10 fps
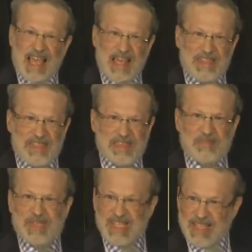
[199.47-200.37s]
And the
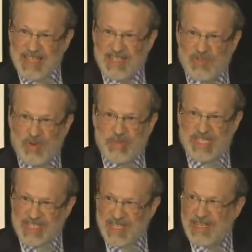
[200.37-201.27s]
middle-aged
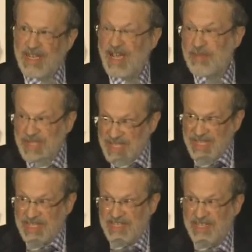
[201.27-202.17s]
woman said, "I'm in the
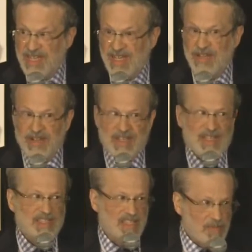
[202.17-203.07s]
kitchen now.
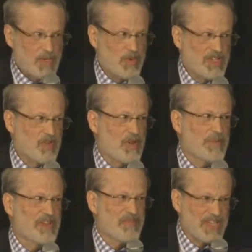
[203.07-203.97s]
Tell me what you want
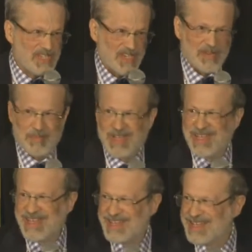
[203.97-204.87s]
me to fix up."
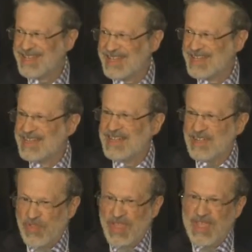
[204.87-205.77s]

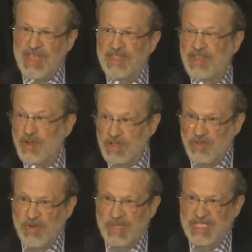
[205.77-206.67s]
And the
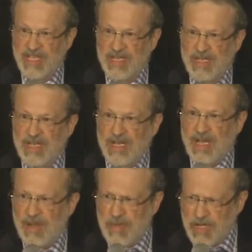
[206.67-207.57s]
older woman said,
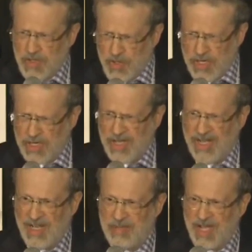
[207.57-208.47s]
"I'm a cougar,
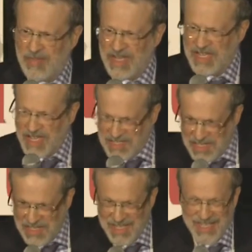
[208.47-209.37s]
and I'm coming to get you."